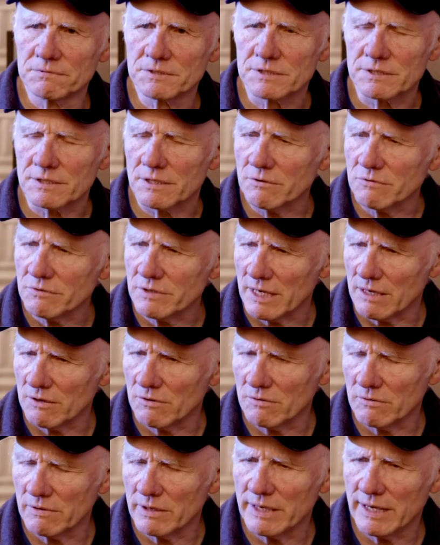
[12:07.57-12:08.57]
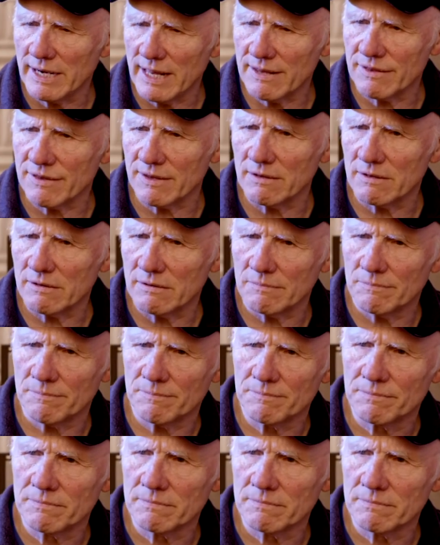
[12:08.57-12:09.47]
pseudo leather